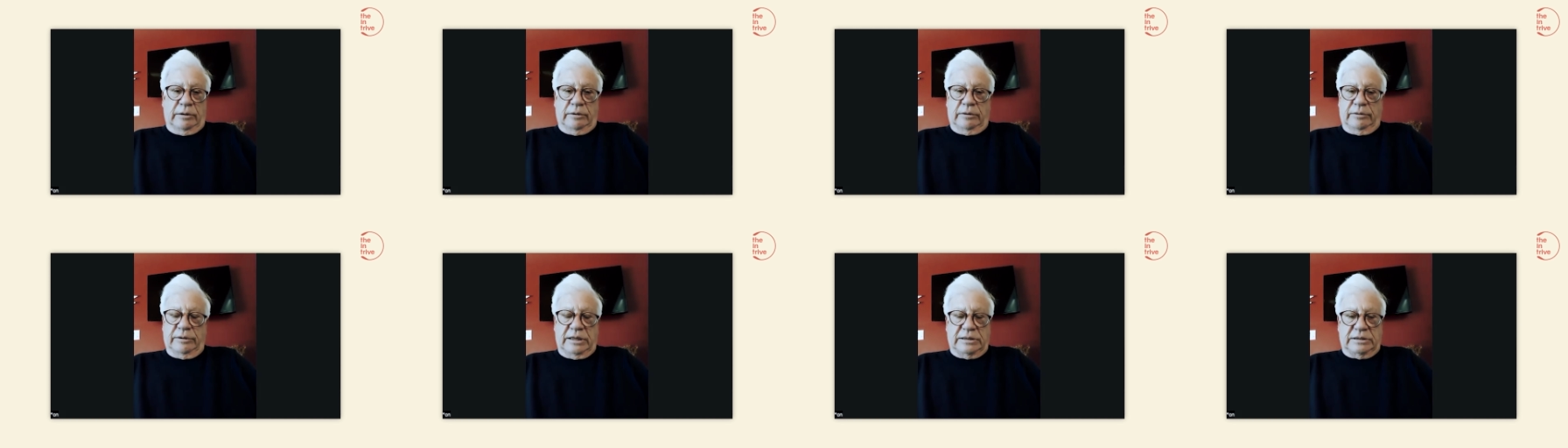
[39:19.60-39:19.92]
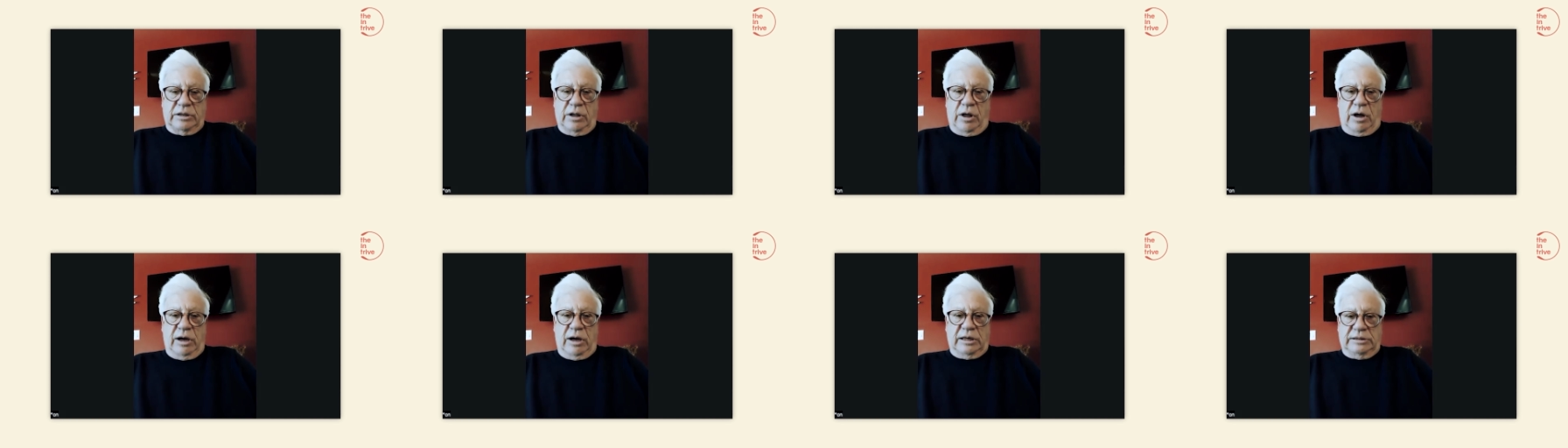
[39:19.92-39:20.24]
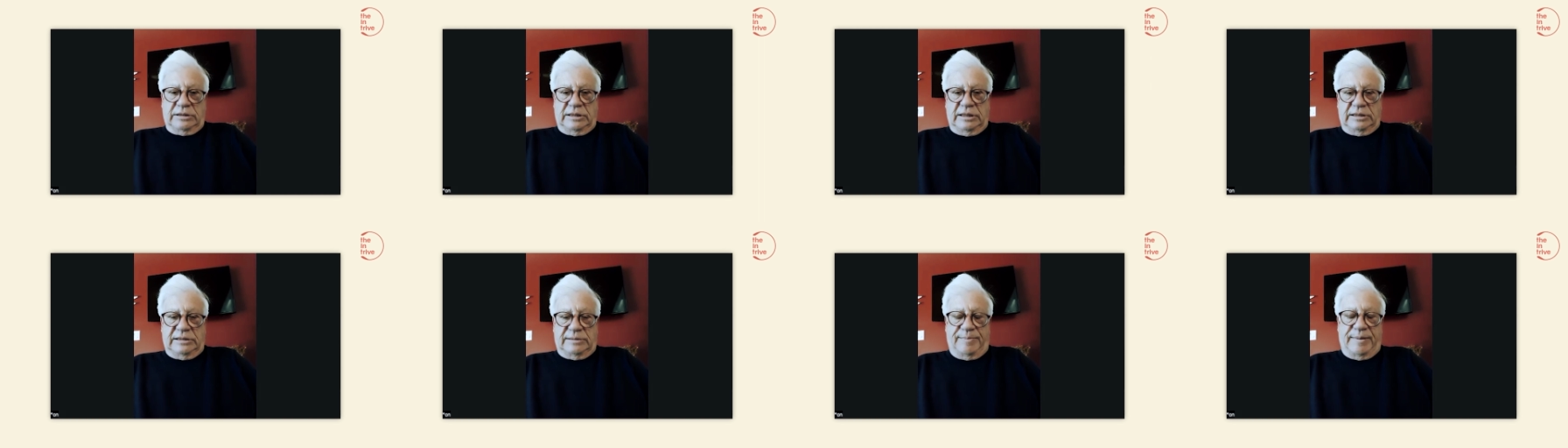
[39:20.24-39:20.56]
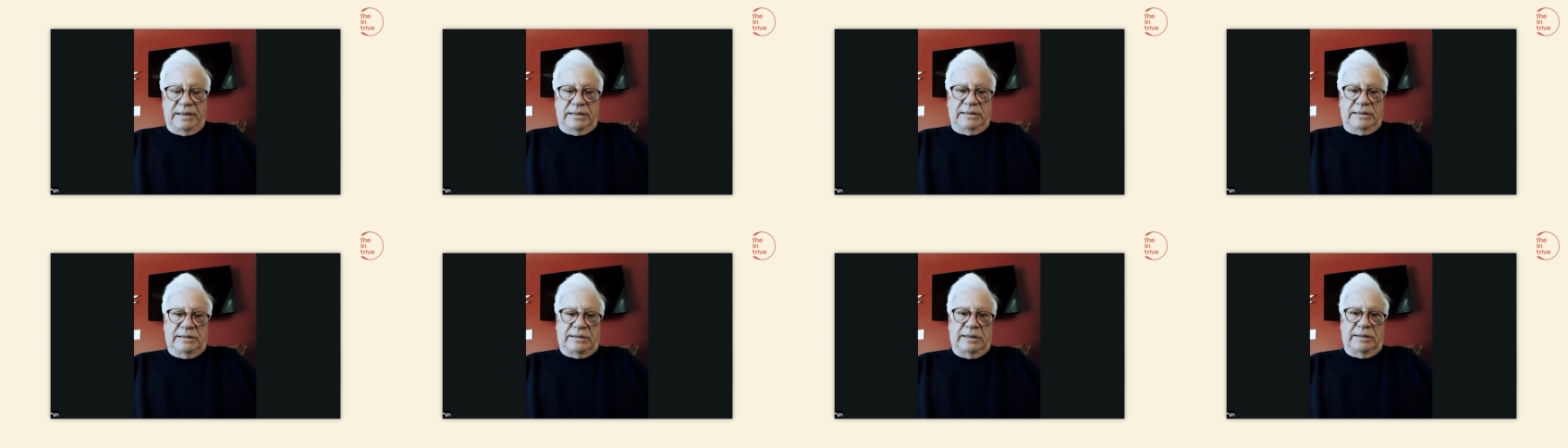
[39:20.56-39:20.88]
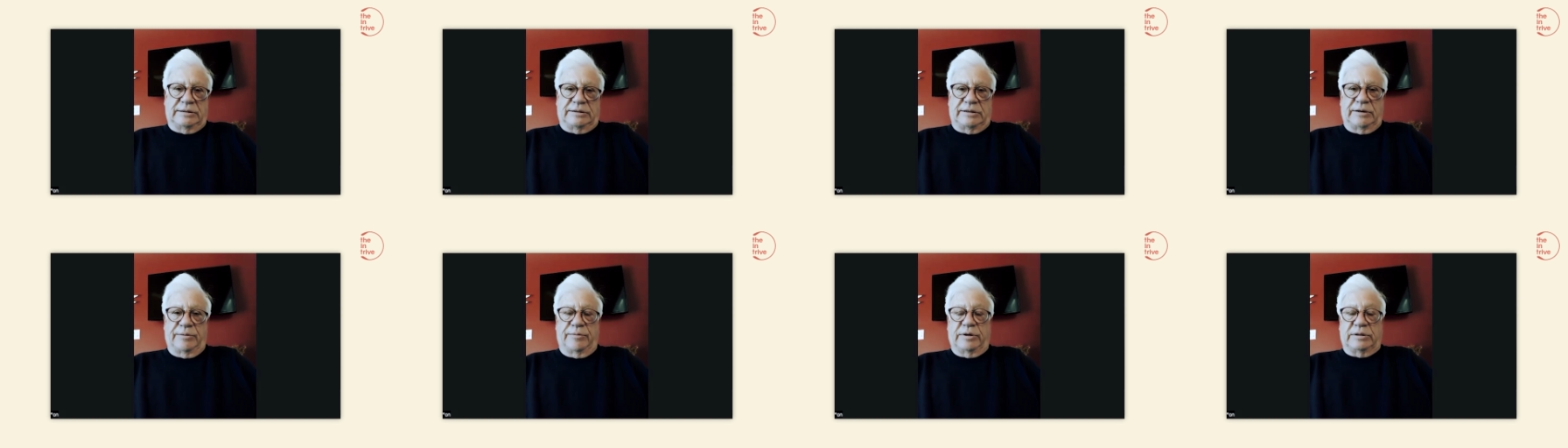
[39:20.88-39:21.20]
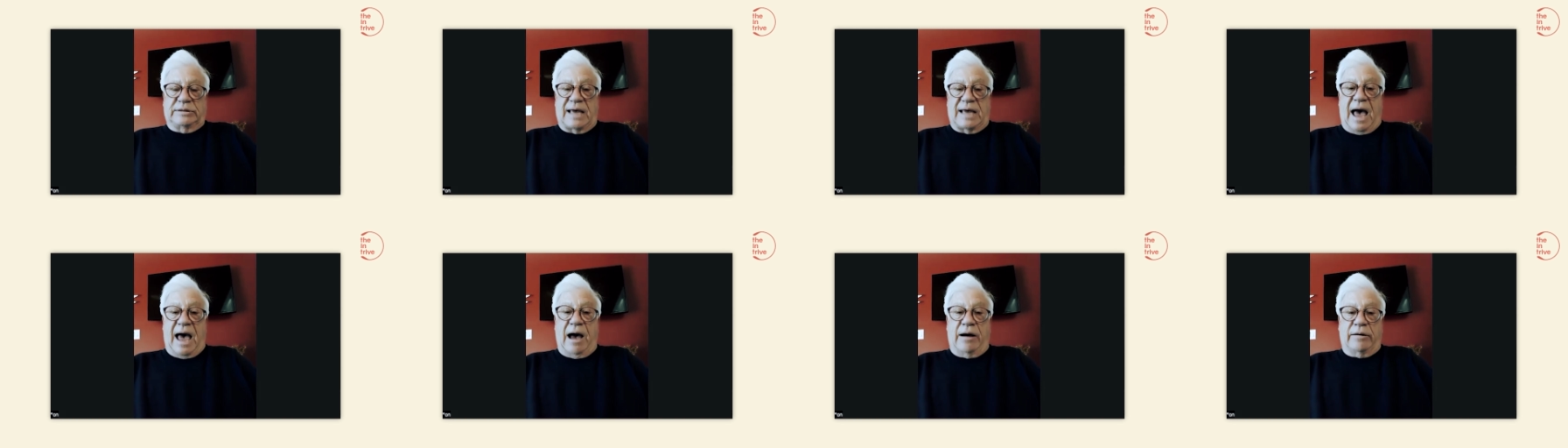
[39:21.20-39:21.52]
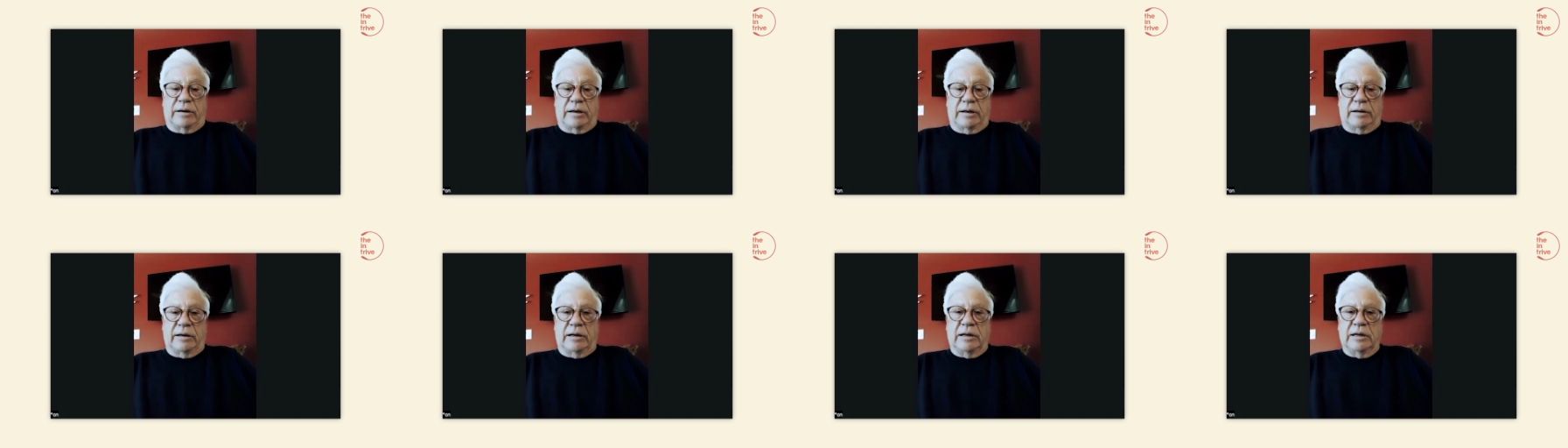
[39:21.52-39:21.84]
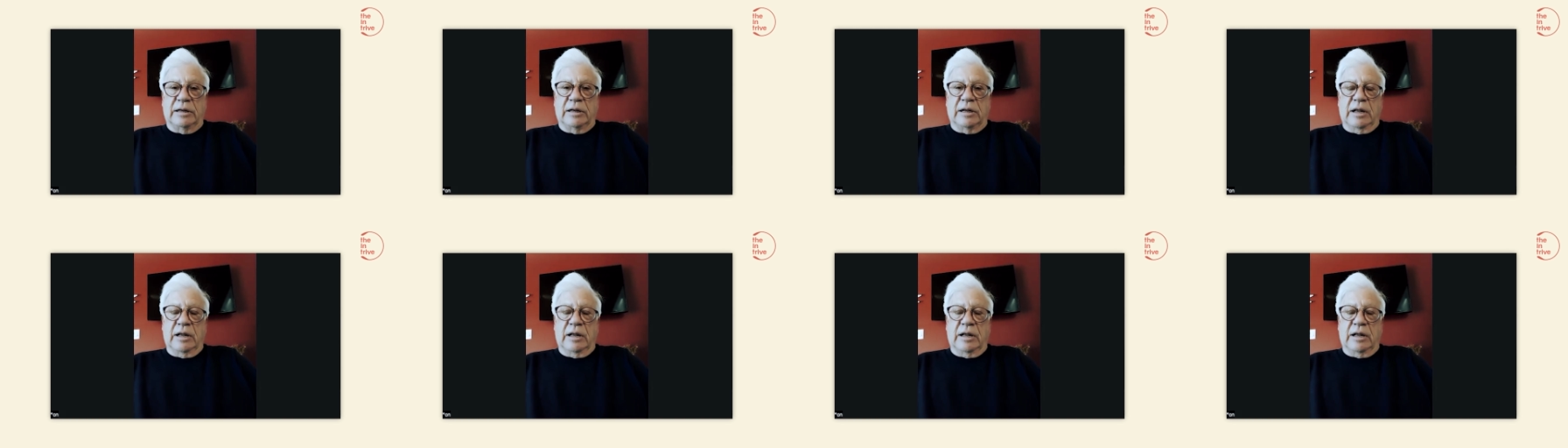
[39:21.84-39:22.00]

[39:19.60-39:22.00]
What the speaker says: as long as it's been since it was out, and